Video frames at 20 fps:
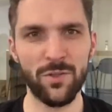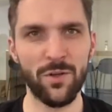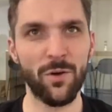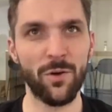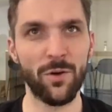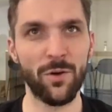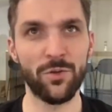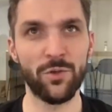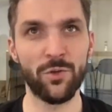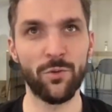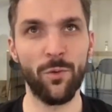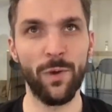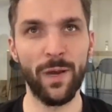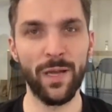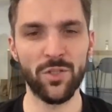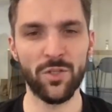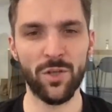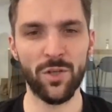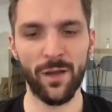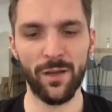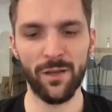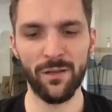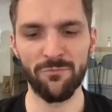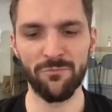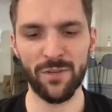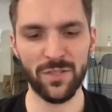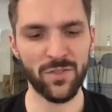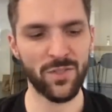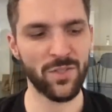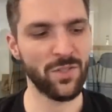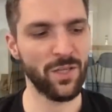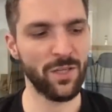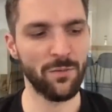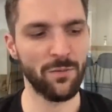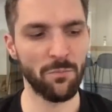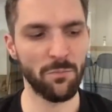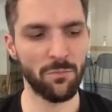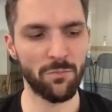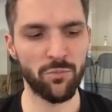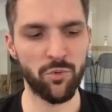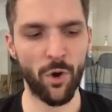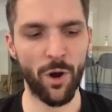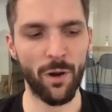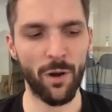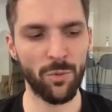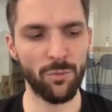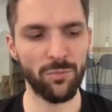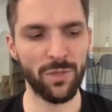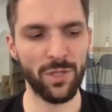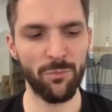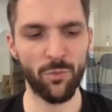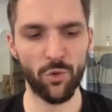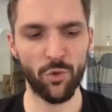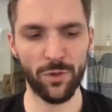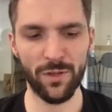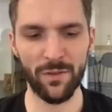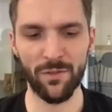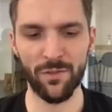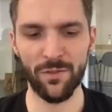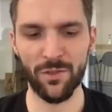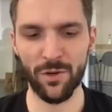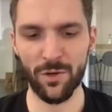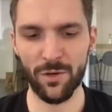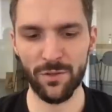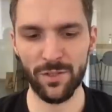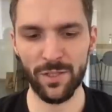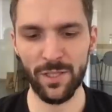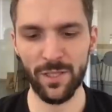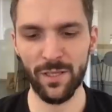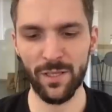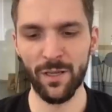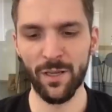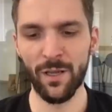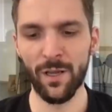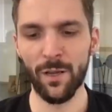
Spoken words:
or through which, I invested in probably more than 30